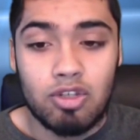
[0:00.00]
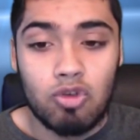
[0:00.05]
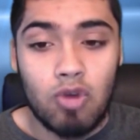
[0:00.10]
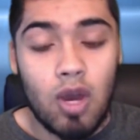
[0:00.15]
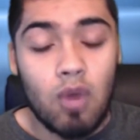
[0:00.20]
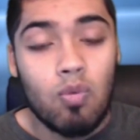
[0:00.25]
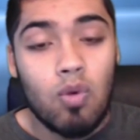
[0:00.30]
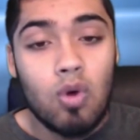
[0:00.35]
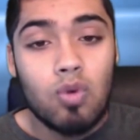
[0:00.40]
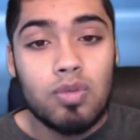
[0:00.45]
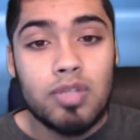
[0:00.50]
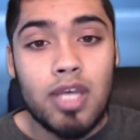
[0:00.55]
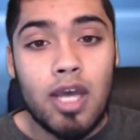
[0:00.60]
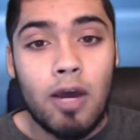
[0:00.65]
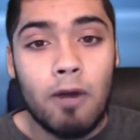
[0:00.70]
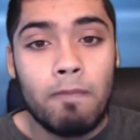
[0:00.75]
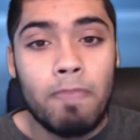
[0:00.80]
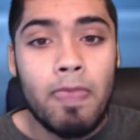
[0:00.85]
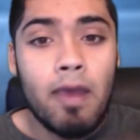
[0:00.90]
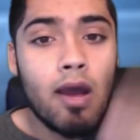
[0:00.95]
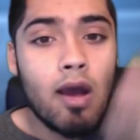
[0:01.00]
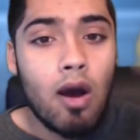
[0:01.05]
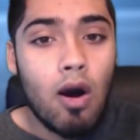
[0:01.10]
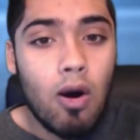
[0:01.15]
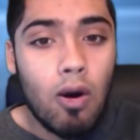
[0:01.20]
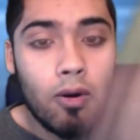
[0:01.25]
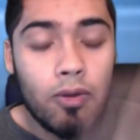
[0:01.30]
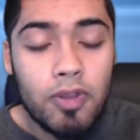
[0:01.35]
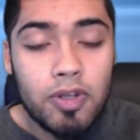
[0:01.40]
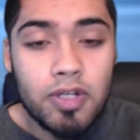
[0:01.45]
So I wrote down
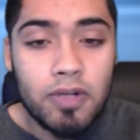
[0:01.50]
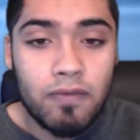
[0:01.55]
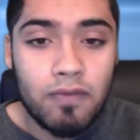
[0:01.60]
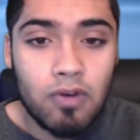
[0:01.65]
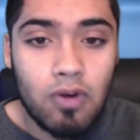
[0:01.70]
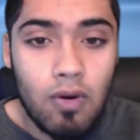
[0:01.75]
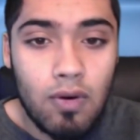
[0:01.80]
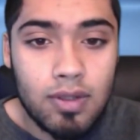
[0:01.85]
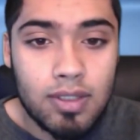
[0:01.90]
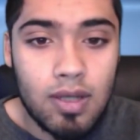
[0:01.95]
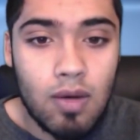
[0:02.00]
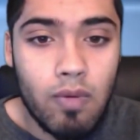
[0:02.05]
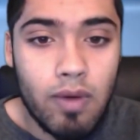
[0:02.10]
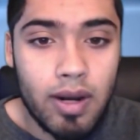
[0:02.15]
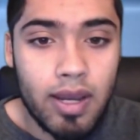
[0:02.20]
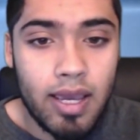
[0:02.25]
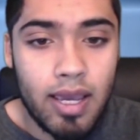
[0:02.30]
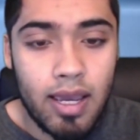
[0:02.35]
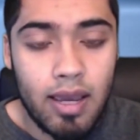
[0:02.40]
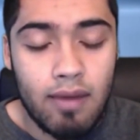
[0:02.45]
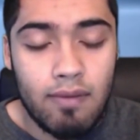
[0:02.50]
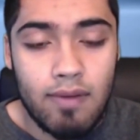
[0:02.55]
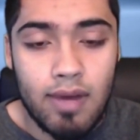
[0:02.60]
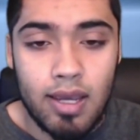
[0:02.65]
all the different goals I want to have.